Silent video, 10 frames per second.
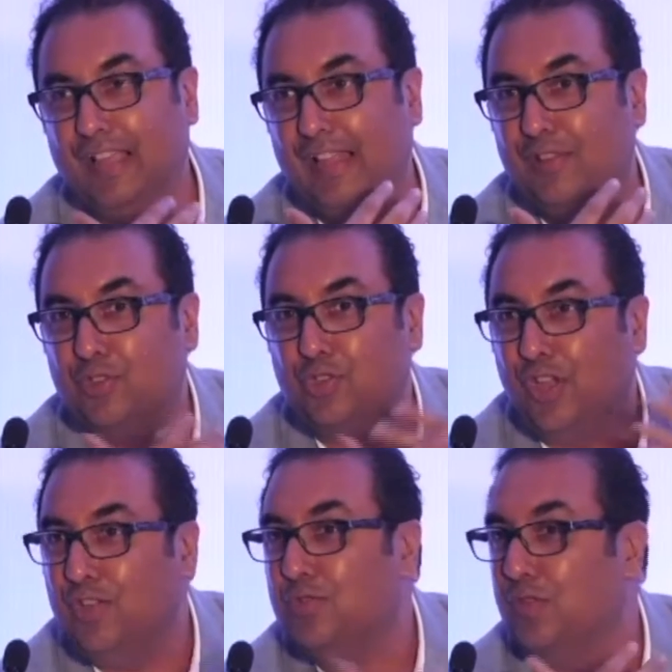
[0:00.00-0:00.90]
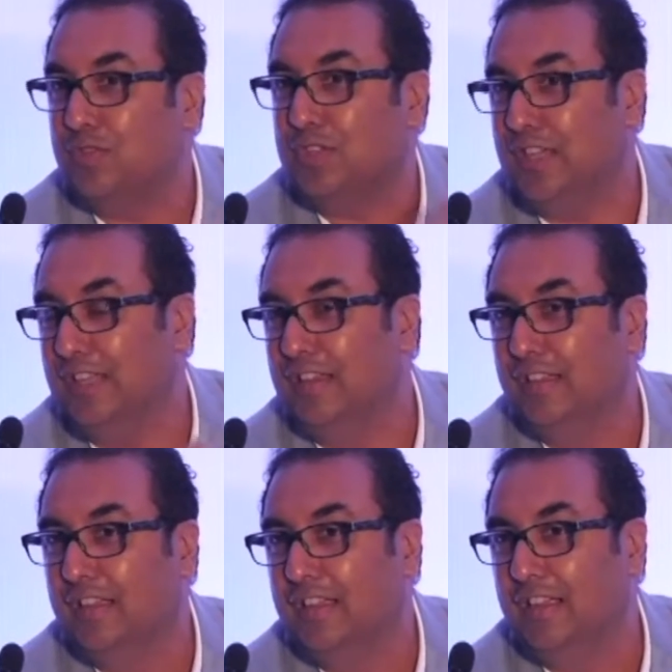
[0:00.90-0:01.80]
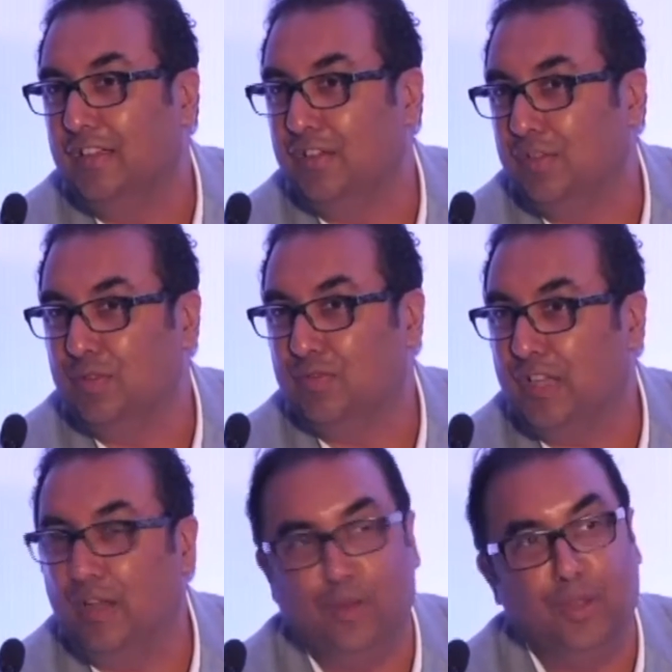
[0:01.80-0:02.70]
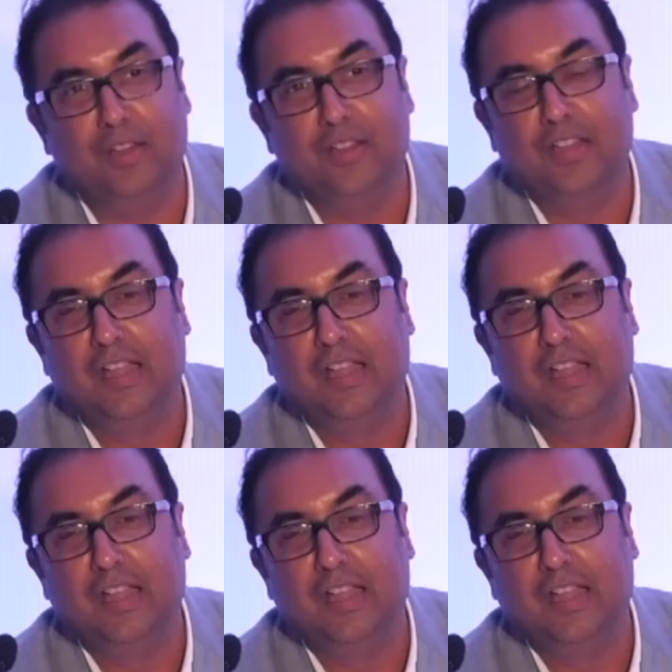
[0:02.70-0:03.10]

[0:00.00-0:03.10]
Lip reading: the change we have seen in terms of celluloid.